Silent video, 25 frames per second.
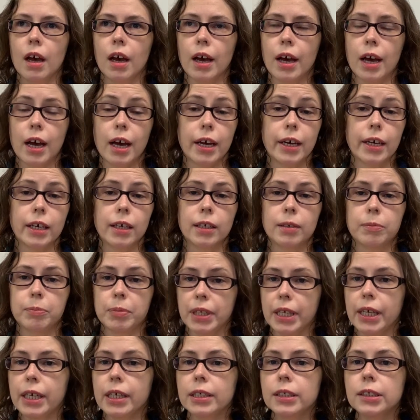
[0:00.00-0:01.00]
I
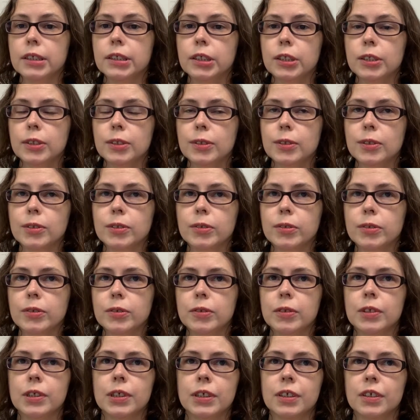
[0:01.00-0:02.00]
plan
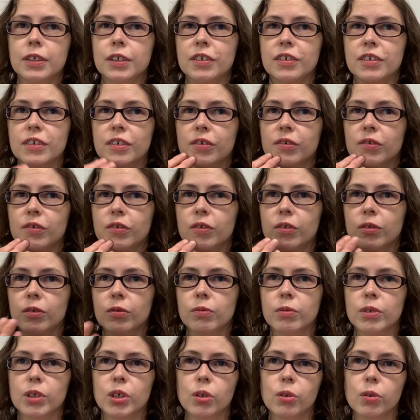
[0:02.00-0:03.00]
to
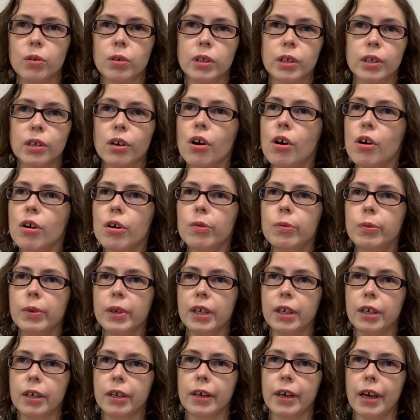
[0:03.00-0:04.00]
record all
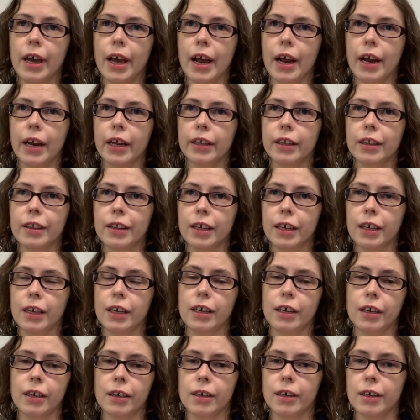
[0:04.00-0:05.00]
week at
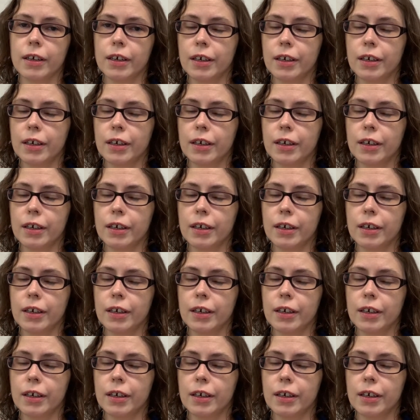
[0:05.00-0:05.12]
the